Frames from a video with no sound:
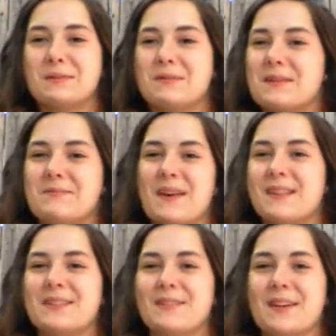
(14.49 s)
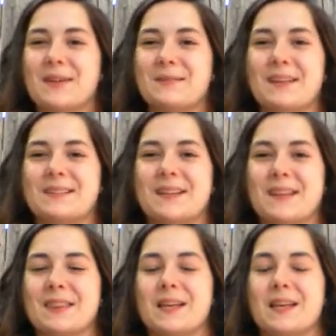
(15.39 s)
wouldn't have made this video because I
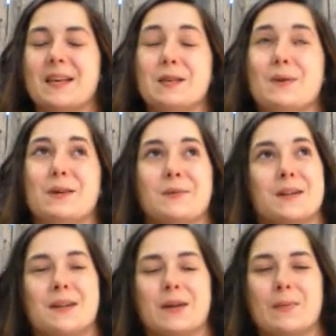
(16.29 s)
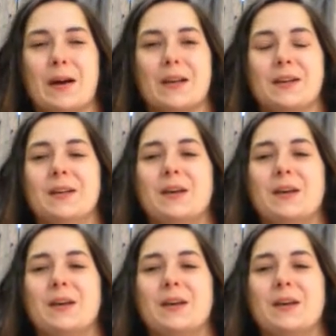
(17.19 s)
didn't think anybody wanted to hear about it.